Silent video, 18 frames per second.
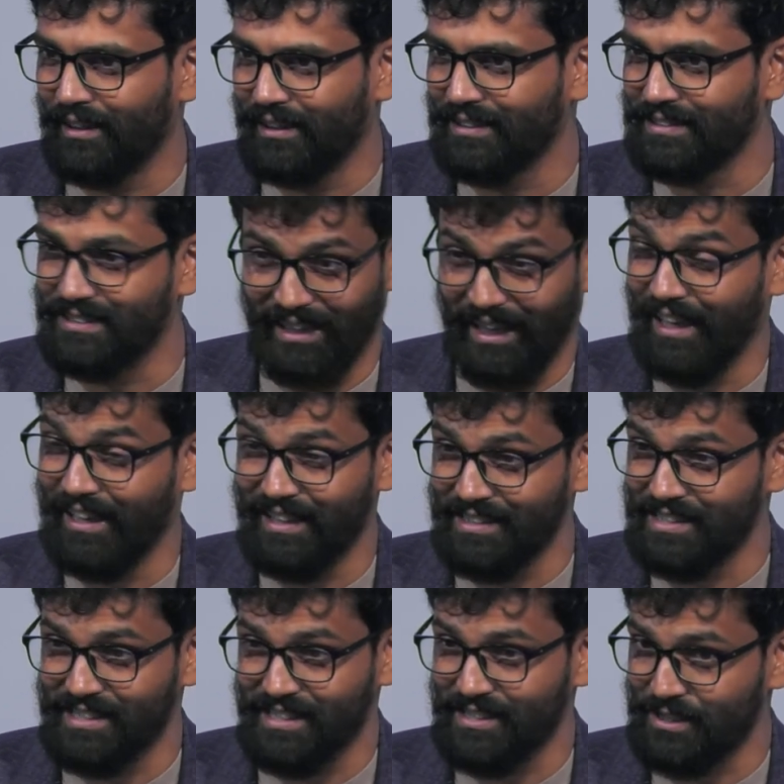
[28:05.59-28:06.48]
It's AI
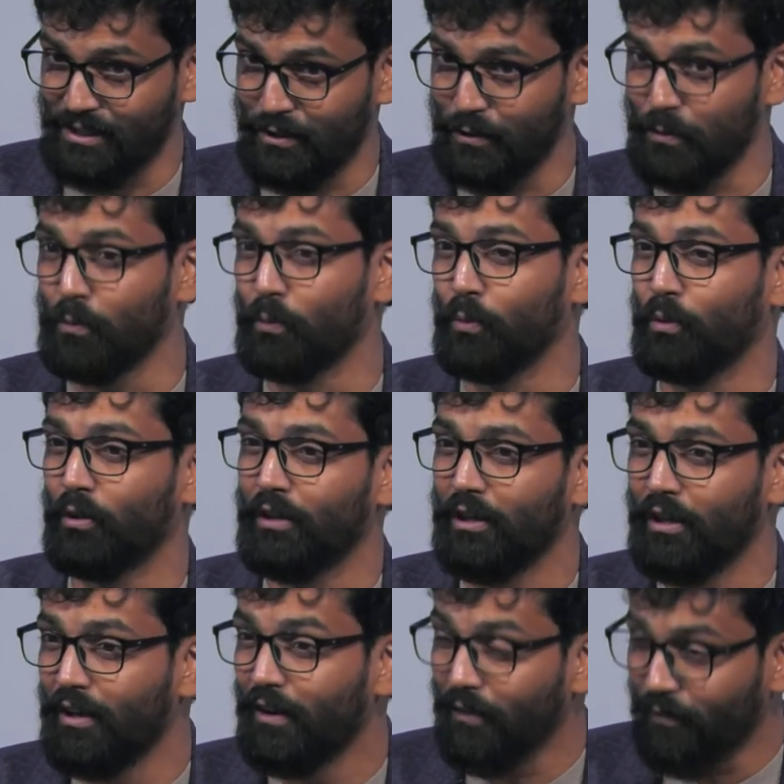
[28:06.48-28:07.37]
is just a tool.
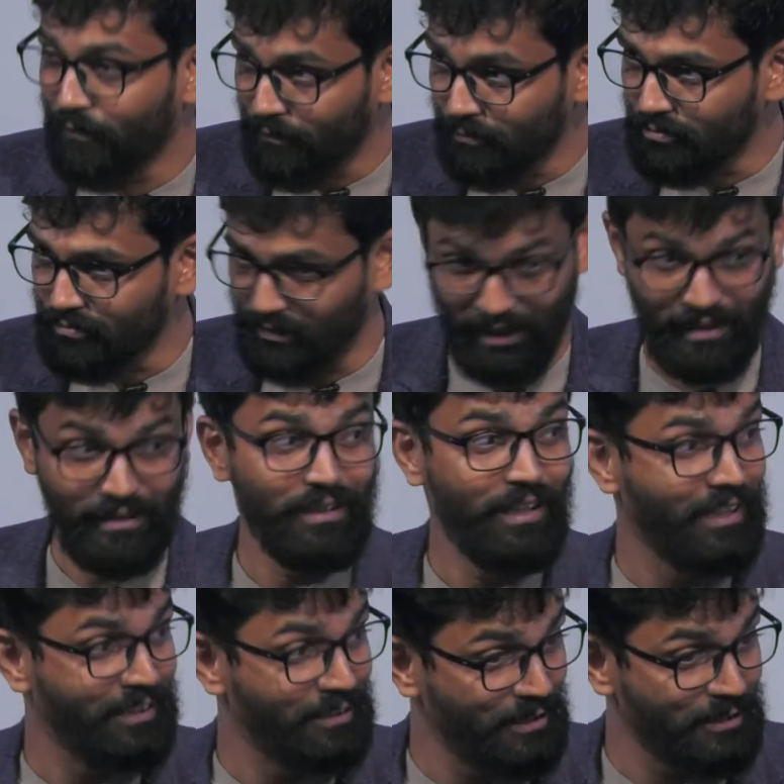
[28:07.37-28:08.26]

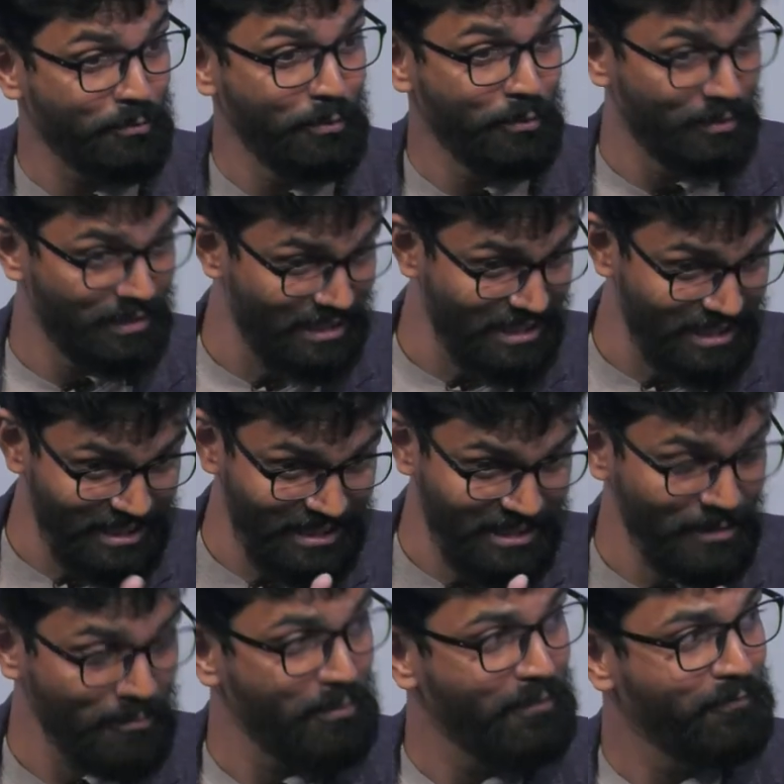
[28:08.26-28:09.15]
And as we were
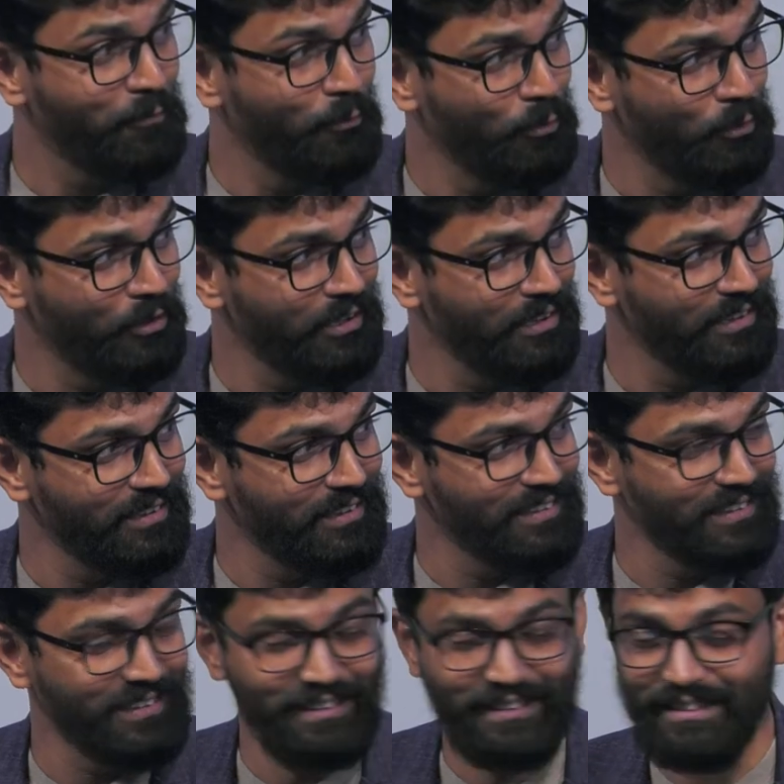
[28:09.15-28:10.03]
discussing before
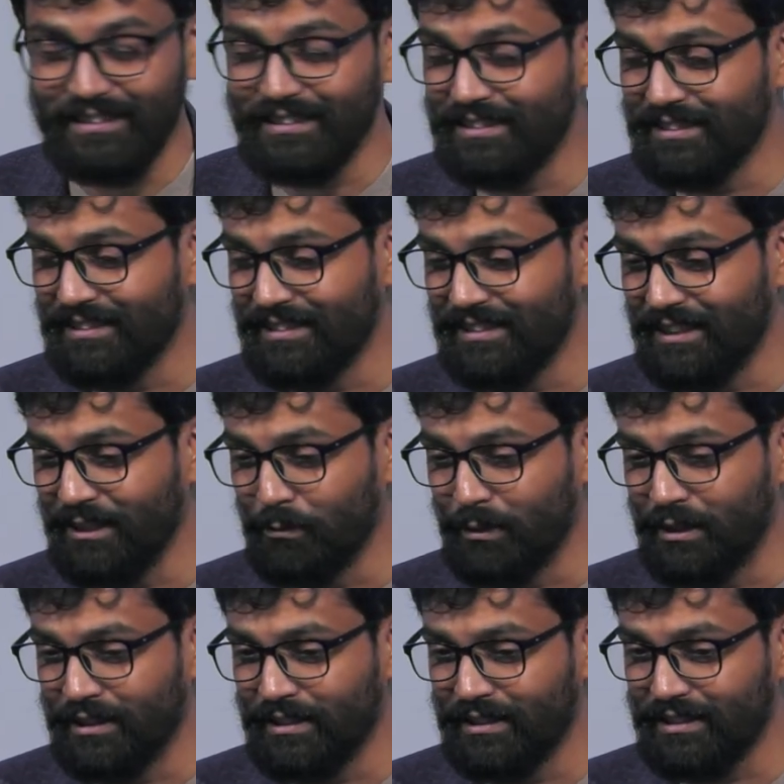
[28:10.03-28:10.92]
the
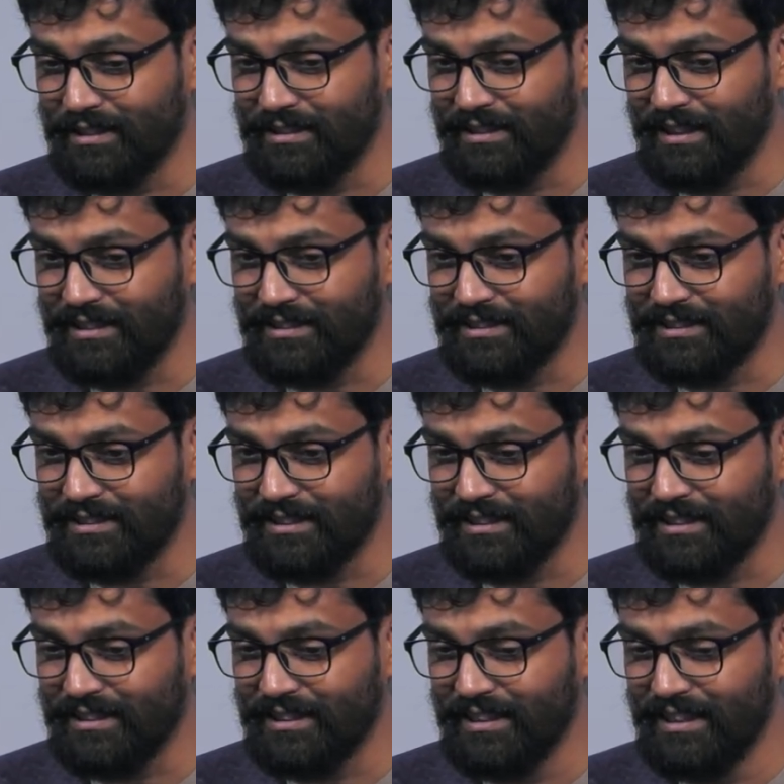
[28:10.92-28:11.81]
event, that it's
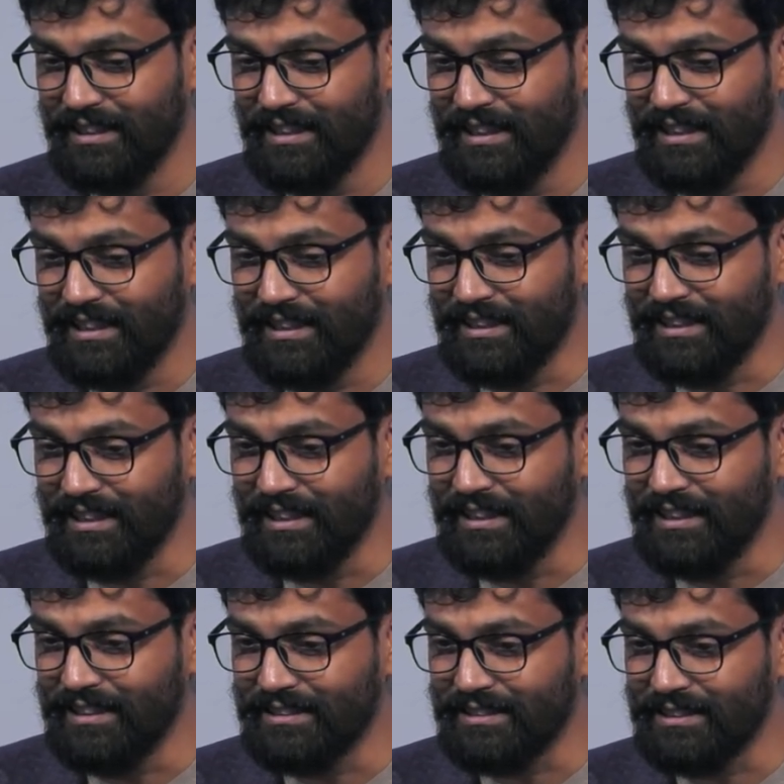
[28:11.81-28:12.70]

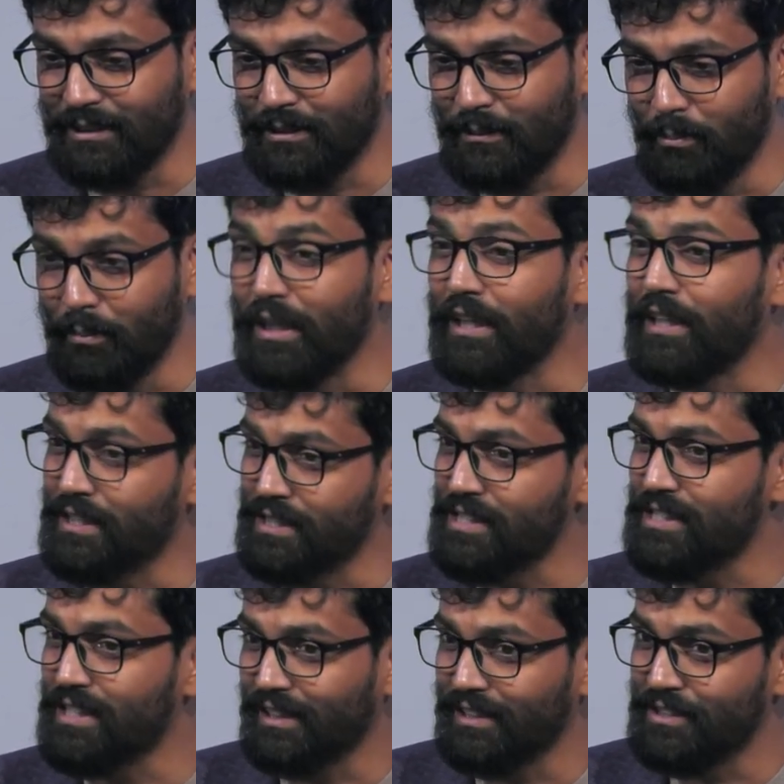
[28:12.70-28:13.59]
really is a
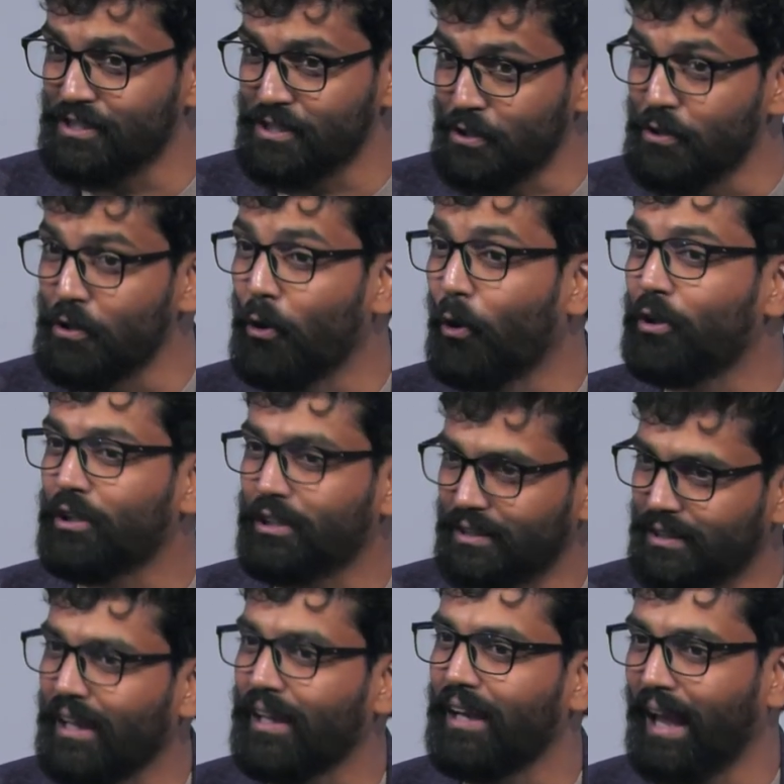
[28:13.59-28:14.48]
means, and it's not
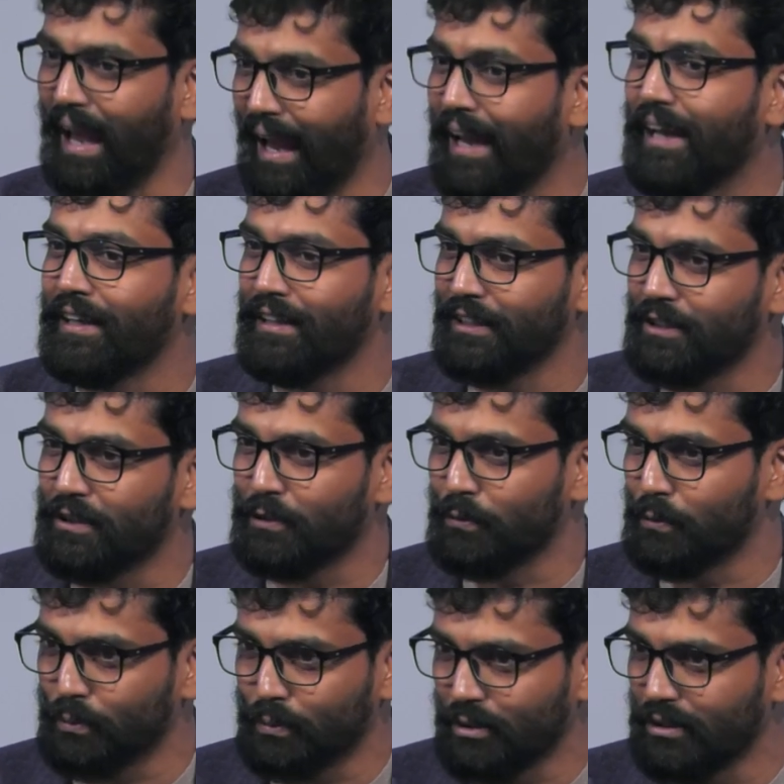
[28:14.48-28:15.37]
an end
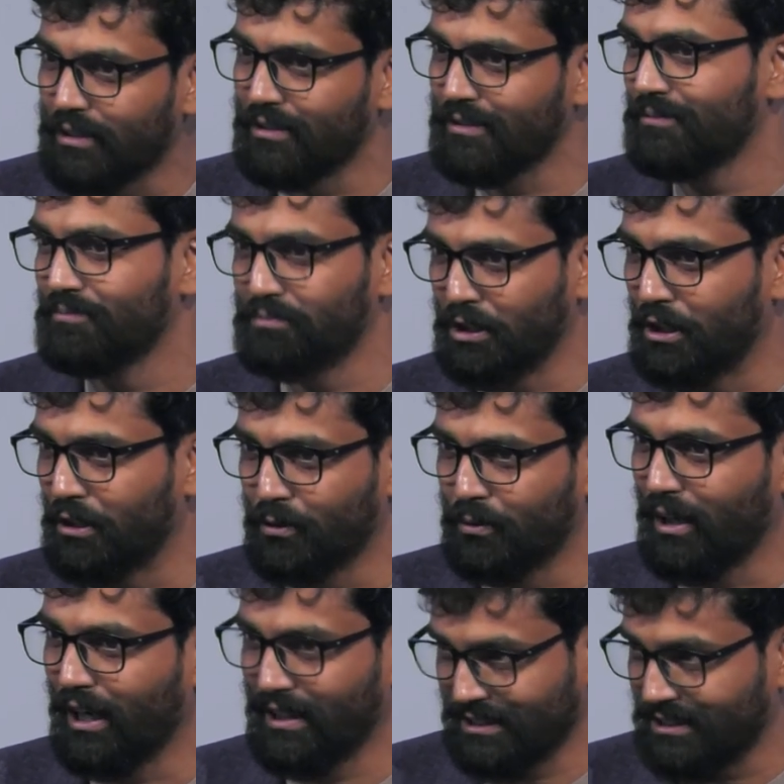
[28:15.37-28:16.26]
to,
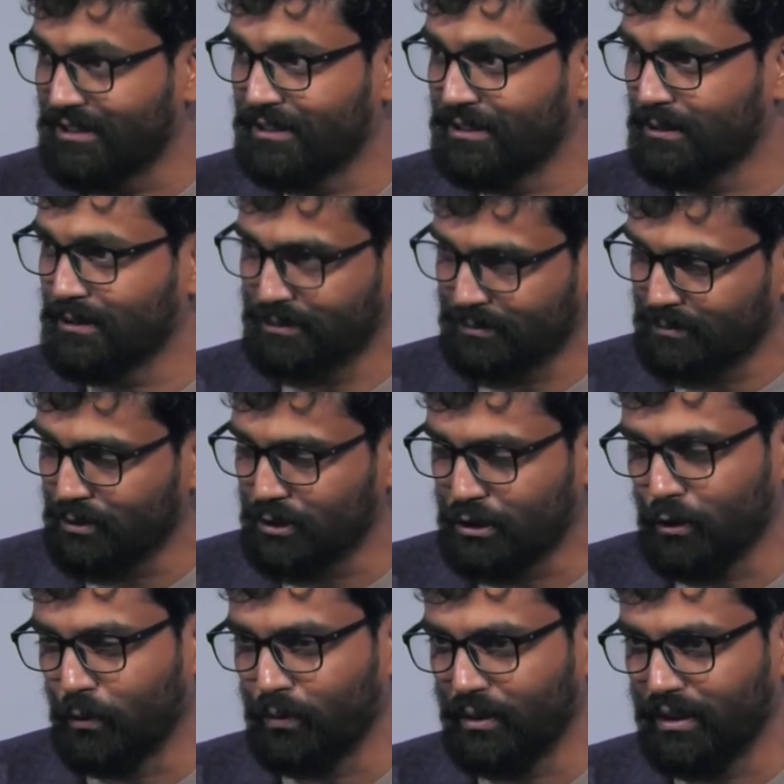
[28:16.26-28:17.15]
as it is
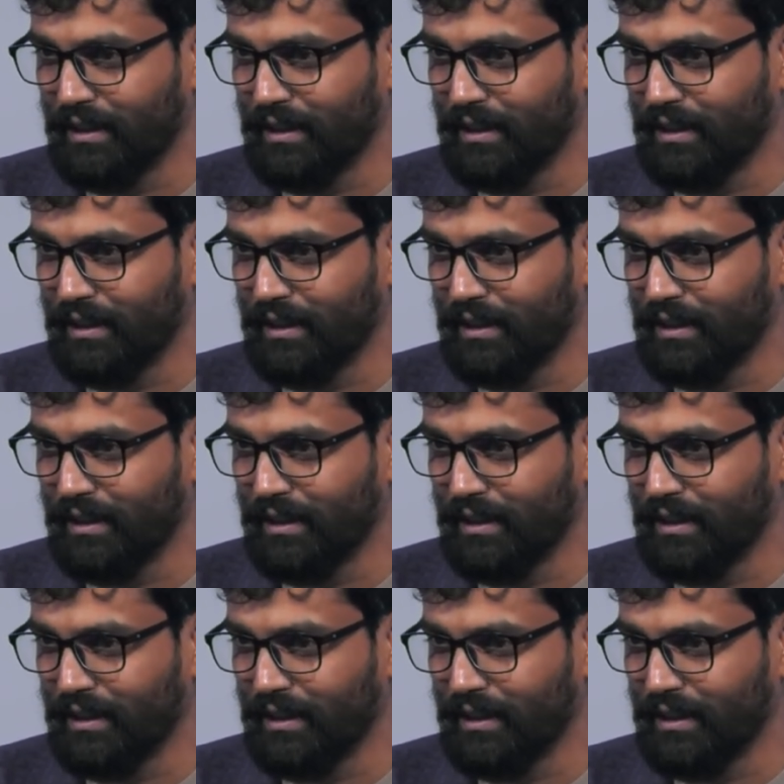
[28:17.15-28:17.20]
shown.